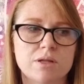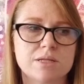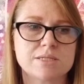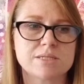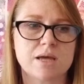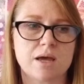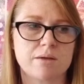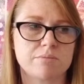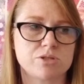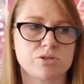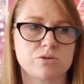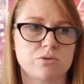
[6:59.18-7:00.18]
it's time
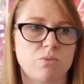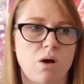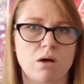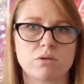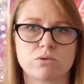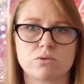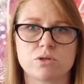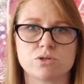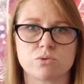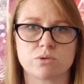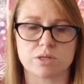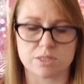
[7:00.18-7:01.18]
to walk through the
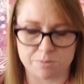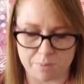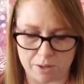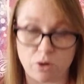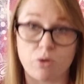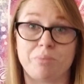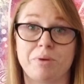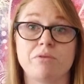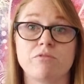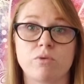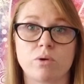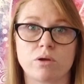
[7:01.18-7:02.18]
door that's been open
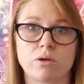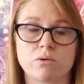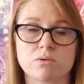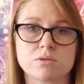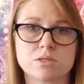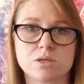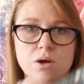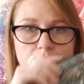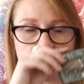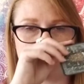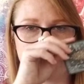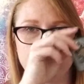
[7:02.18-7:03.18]
for you. So
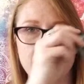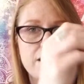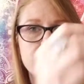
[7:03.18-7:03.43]
I feel like